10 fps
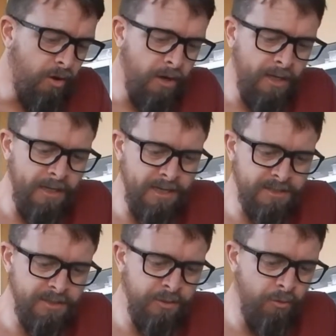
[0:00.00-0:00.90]
I
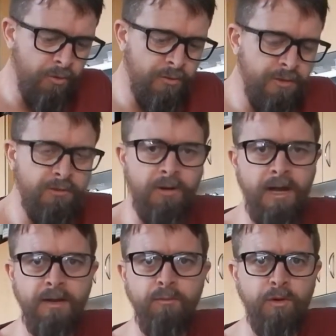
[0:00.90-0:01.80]
actually ordered the
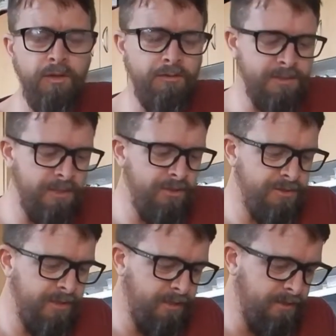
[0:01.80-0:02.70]
grain while I was in New
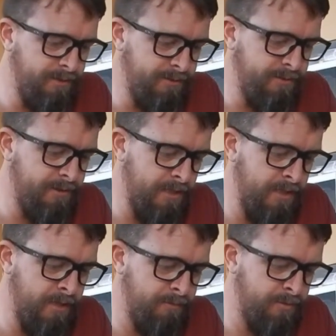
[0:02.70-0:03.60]
Zealand
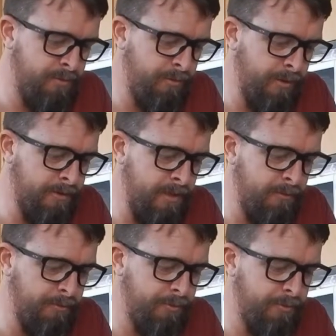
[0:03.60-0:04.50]
to be picked
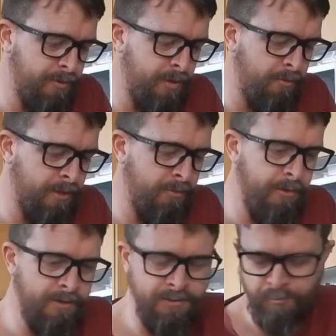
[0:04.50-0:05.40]
up, when I get
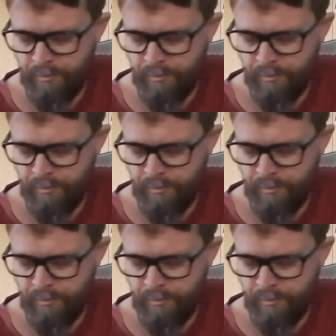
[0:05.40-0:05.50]
back to